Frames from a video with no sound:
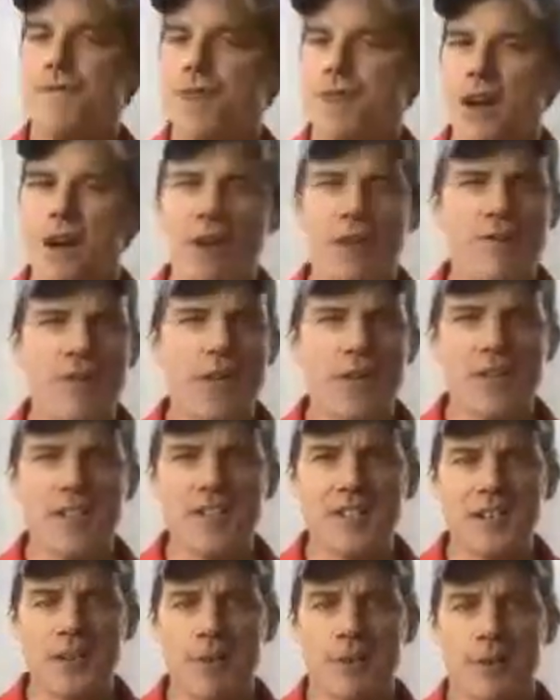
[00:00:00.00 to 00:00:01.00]
very, very
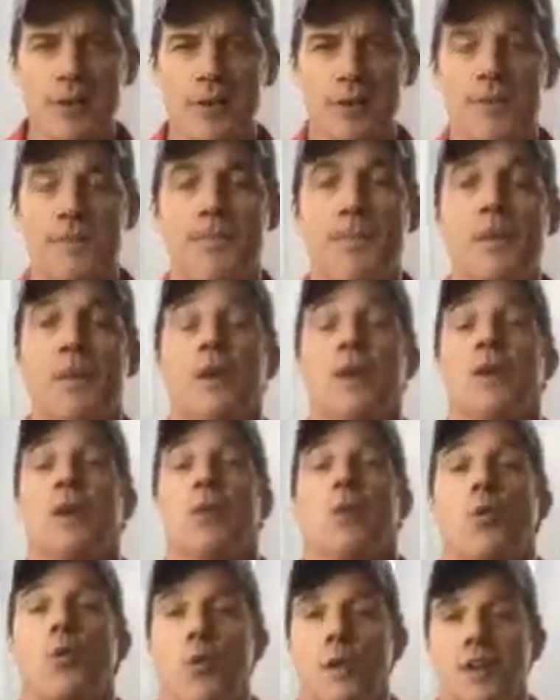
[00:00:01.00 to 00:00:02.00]
similar.
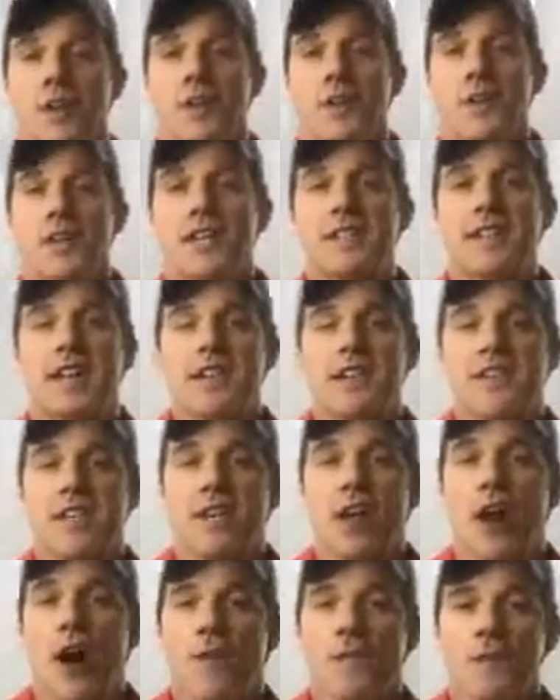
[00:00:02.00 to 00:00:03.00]
One of the things I
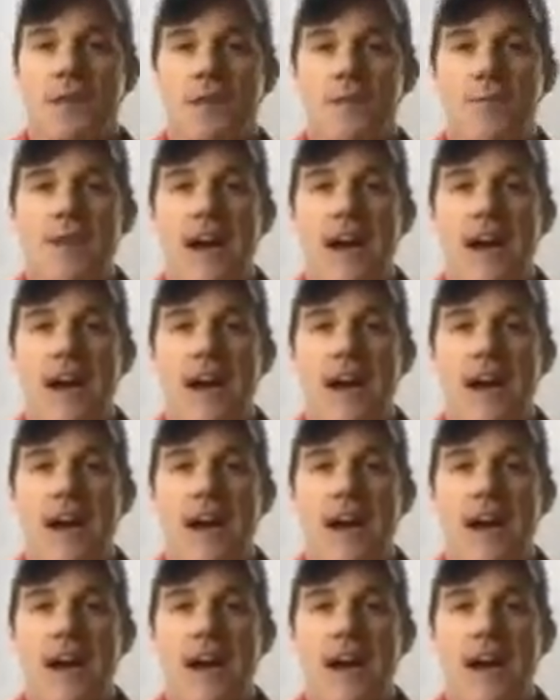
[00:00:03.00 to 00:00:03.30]
see often in